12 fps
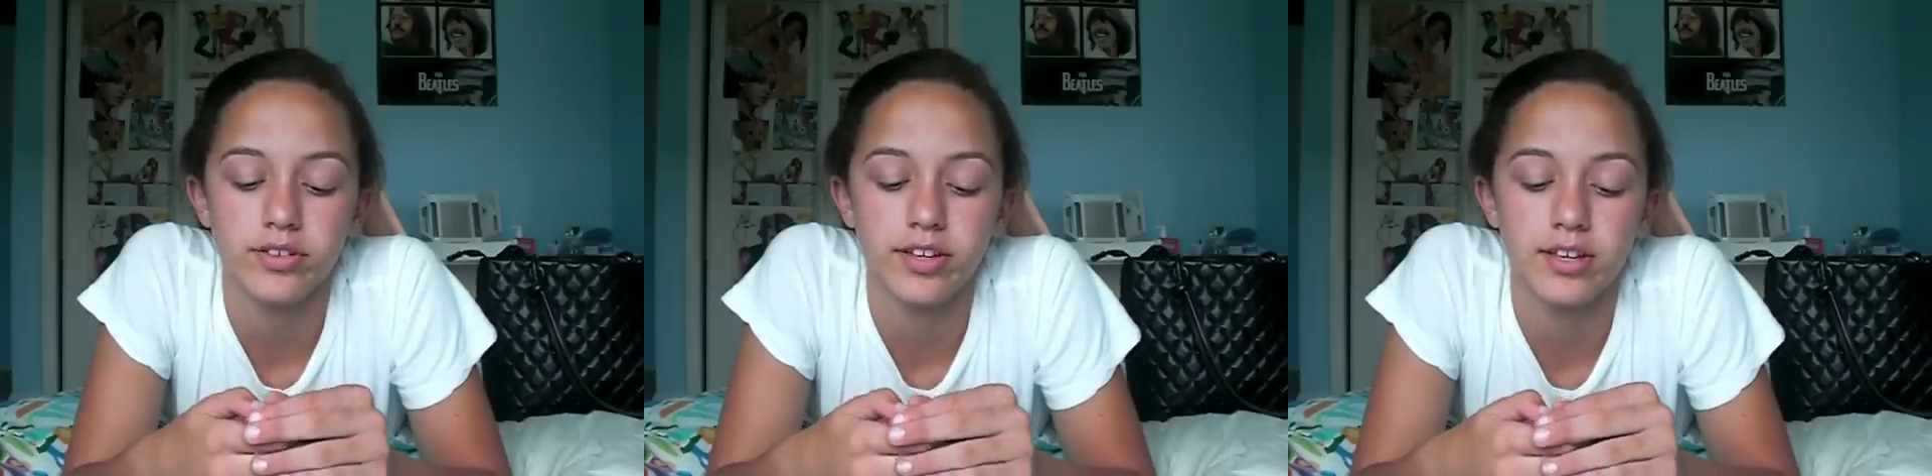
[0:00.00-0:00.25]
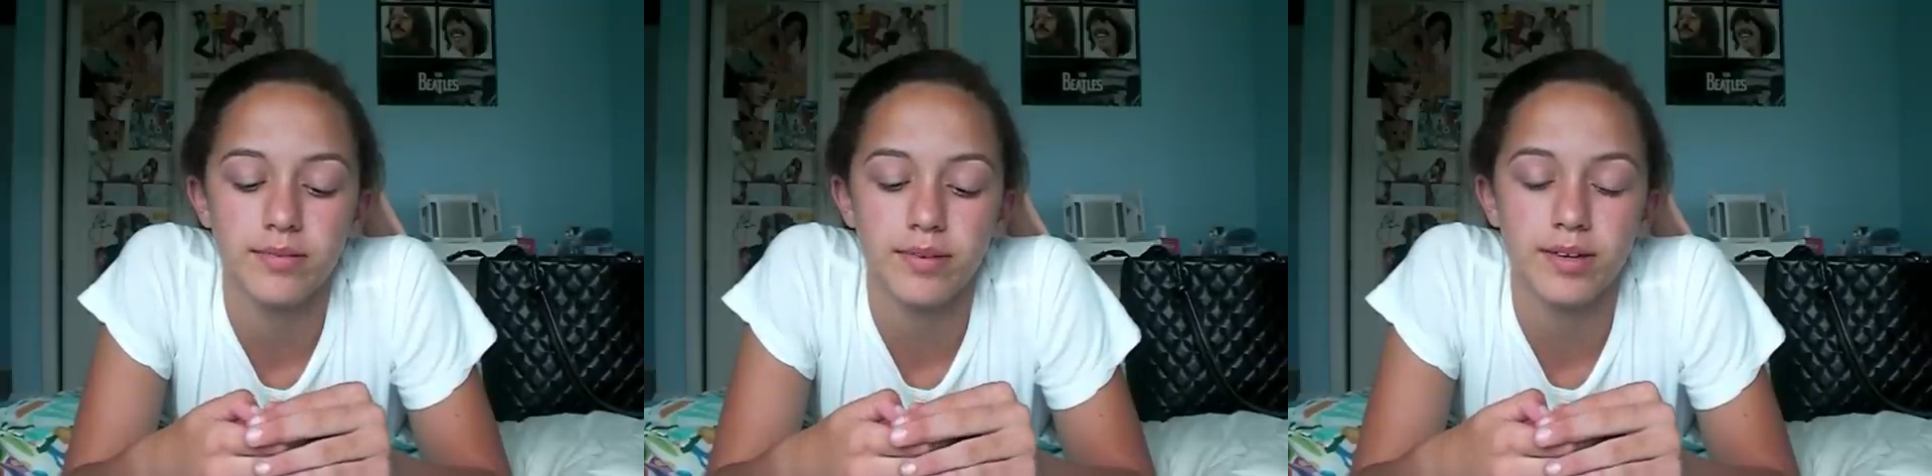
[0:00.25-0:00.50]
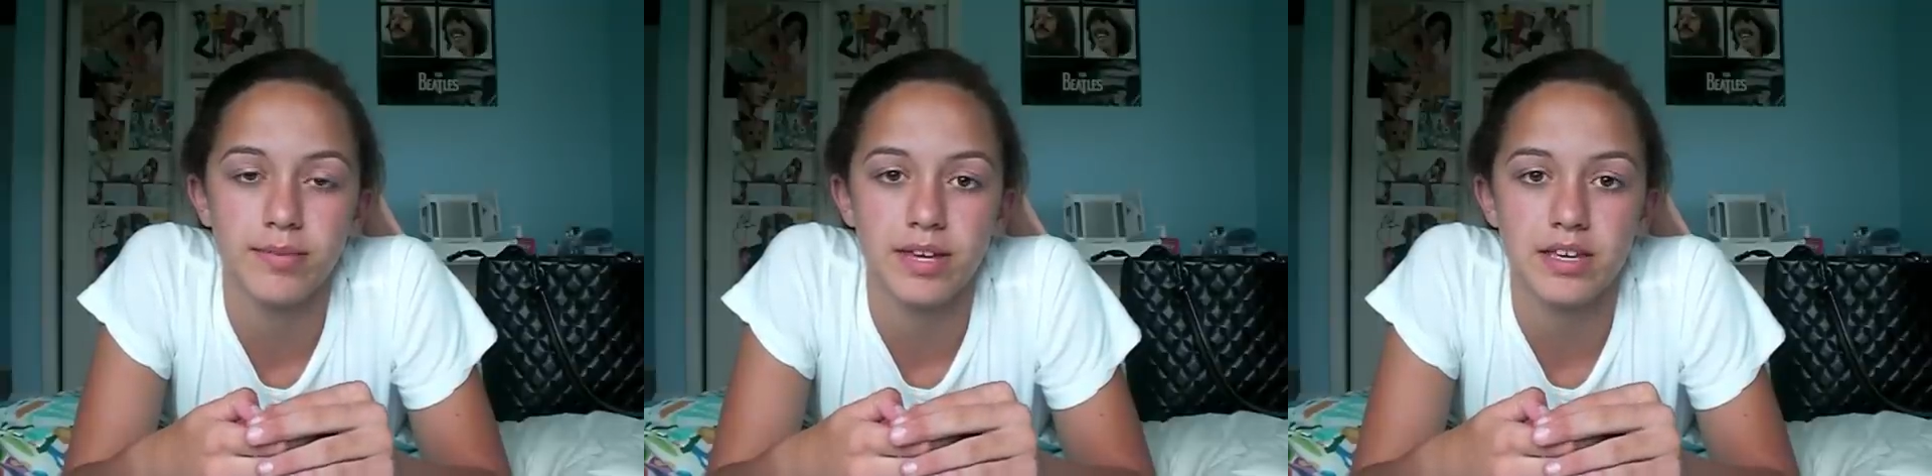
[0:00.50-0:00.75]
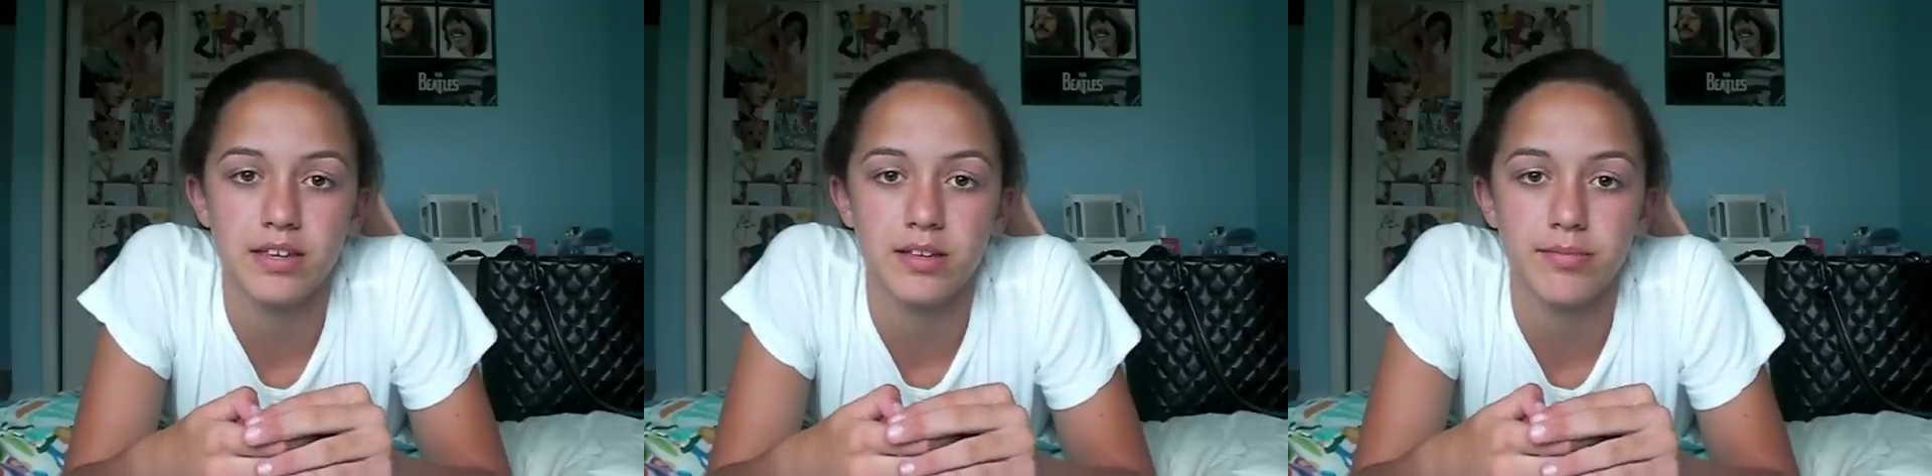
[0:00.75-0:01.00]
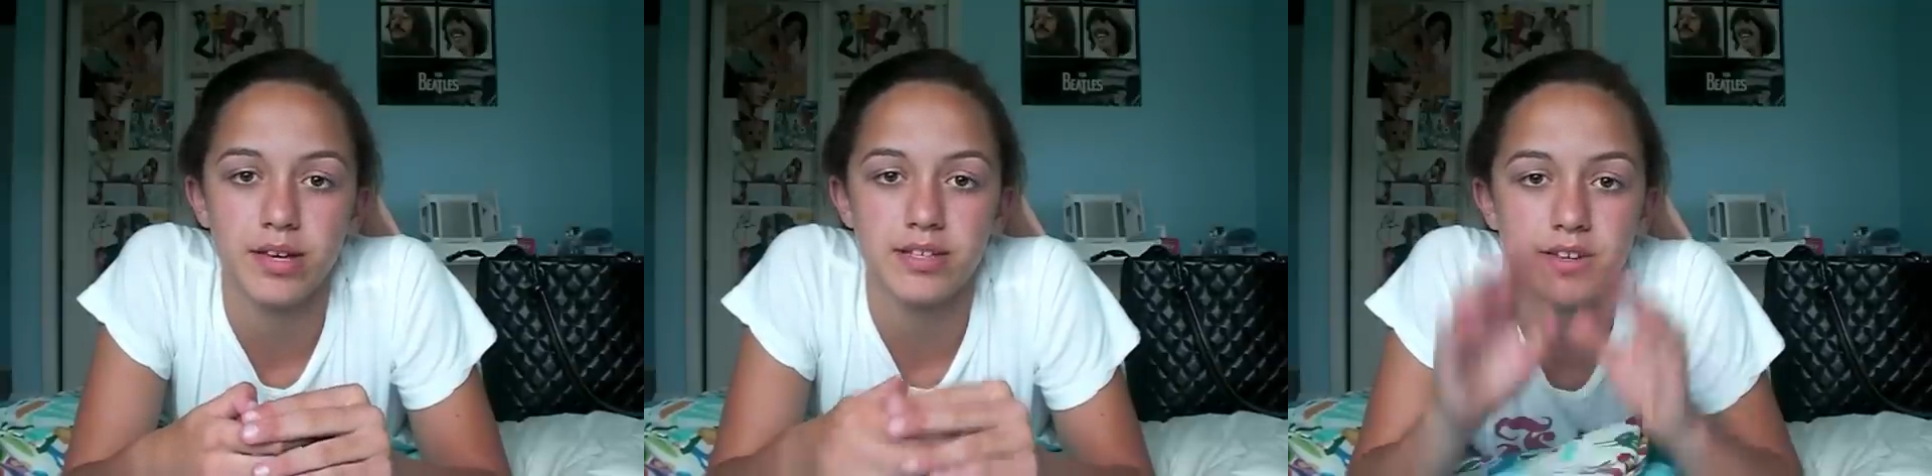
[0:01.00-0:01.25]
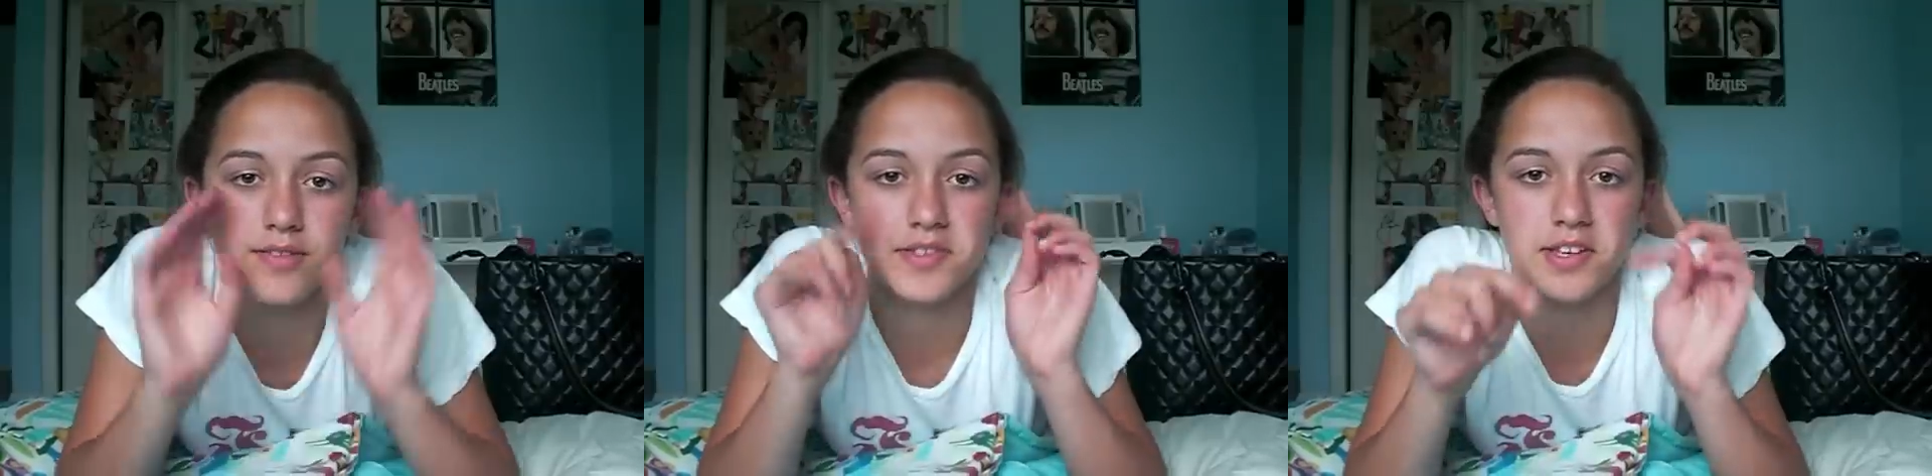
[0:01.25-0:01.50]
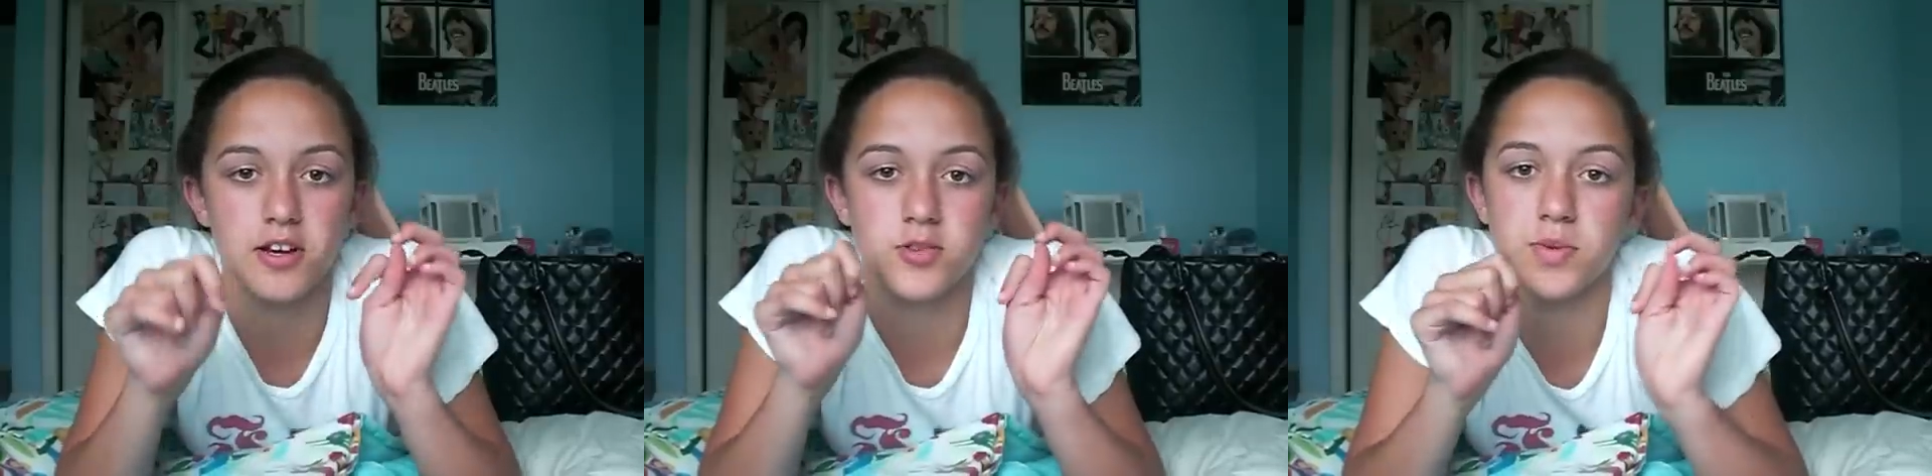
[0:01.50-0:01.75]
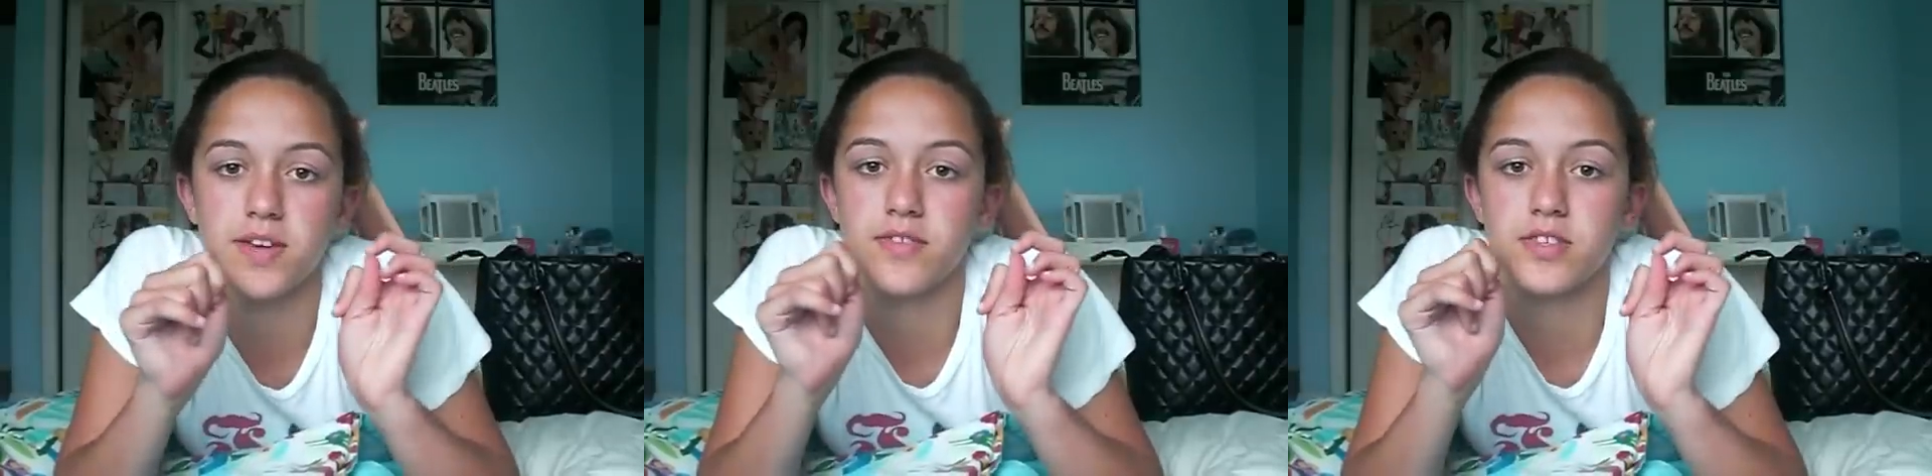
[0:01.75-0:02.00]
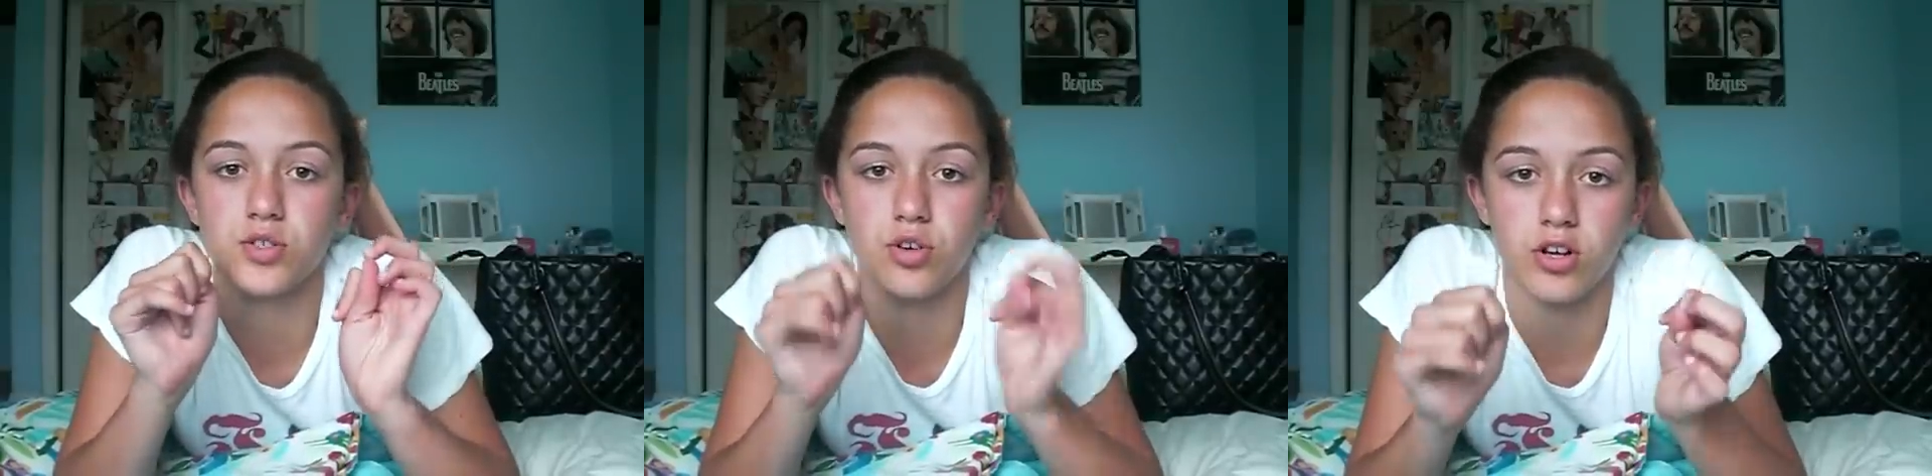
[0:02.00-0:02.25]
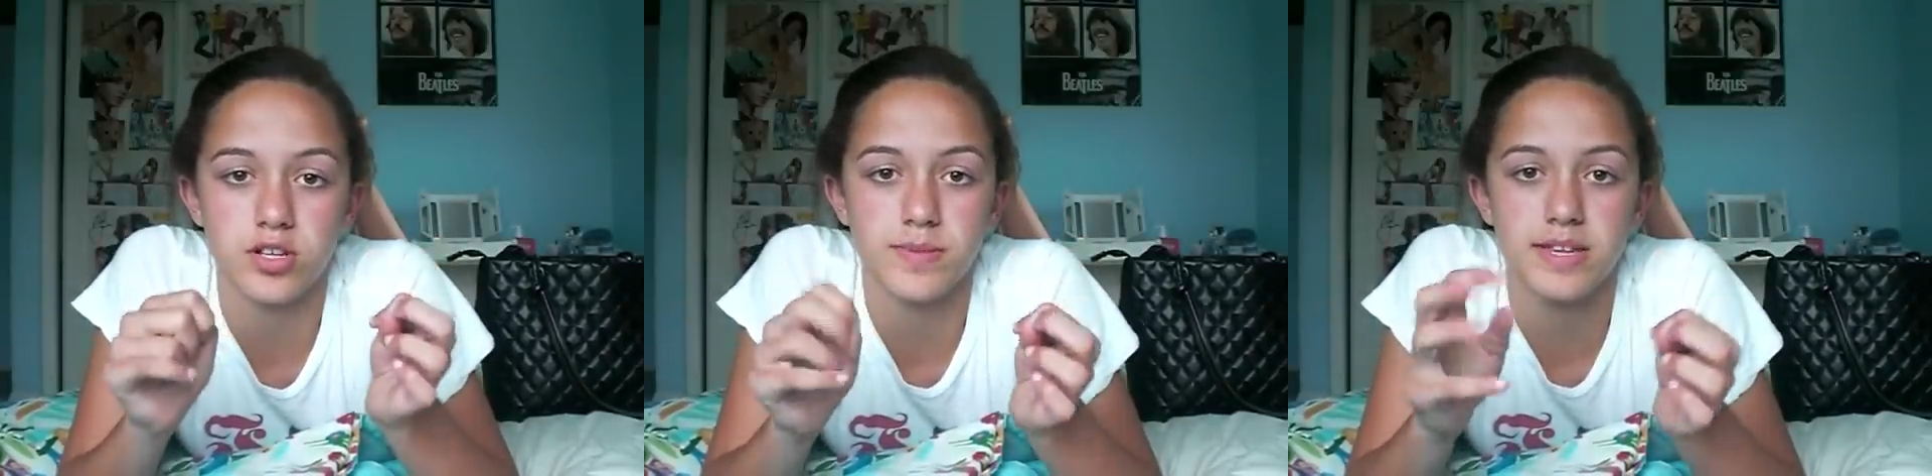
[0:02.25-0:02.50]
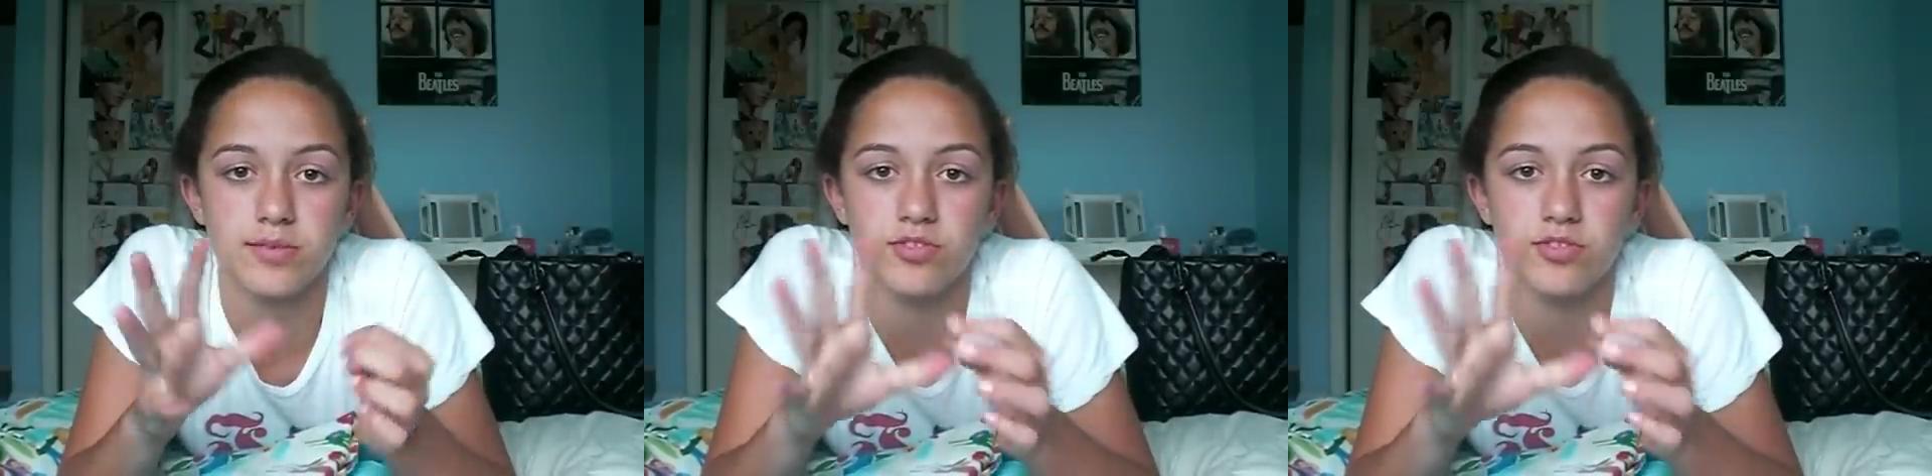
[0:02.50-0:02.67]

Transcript: In my ba- in my downstairs, we have this crawl space,